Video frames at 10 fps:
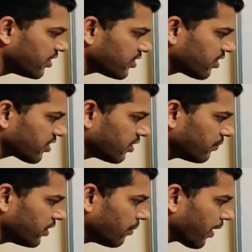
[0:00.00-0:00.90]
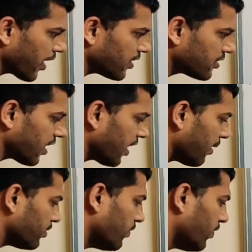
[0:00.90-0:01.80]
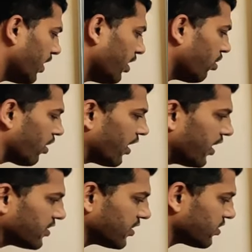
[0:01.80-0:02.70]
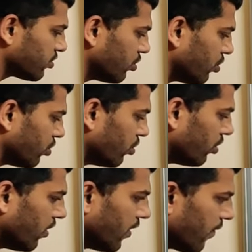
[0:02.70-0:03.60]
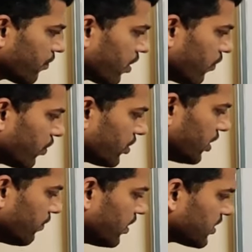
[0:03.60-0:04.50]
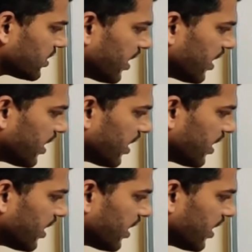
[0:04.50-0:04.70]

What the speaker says: this is the term with the minus sign. I am shifting it on LHS. So if you shift this